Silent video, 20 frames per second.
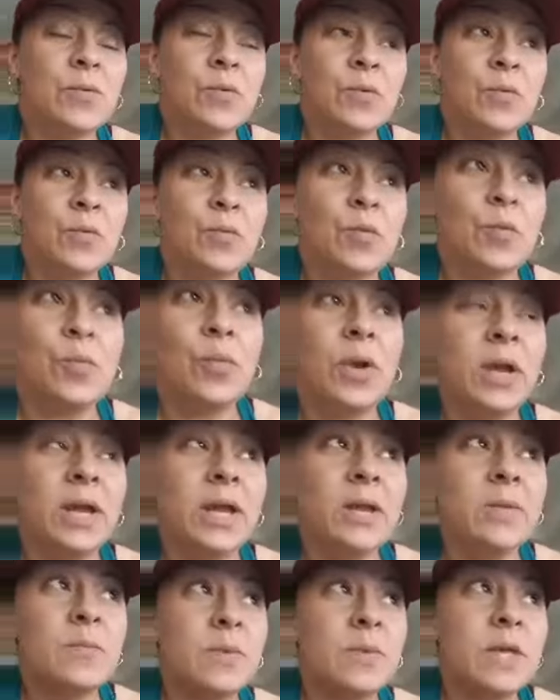we're, we're
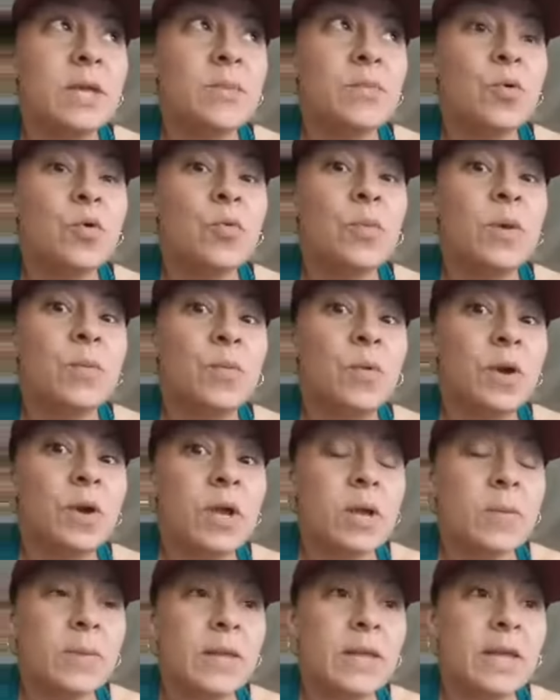bringing in people, people are
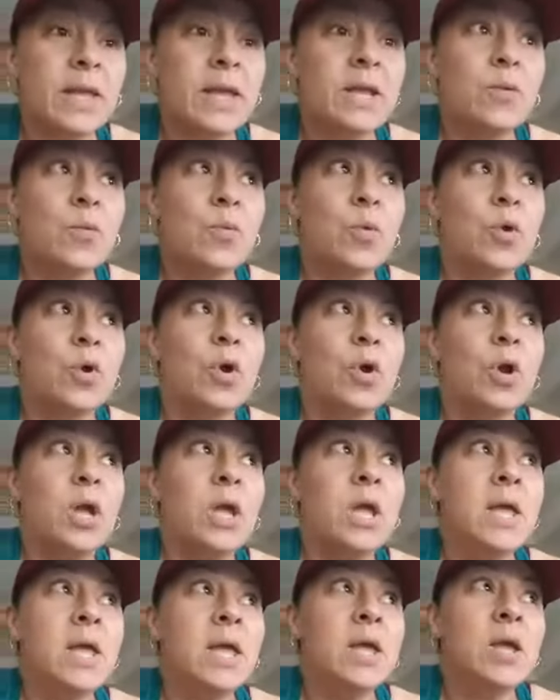coming in, we're,
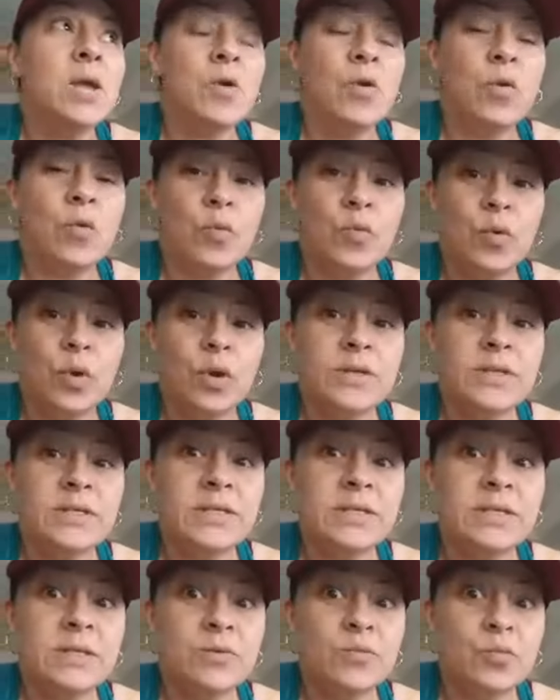we're,
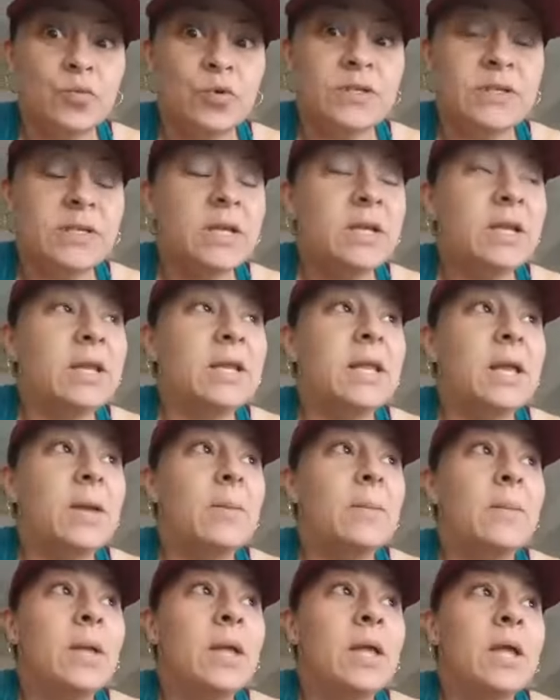we're sealing them.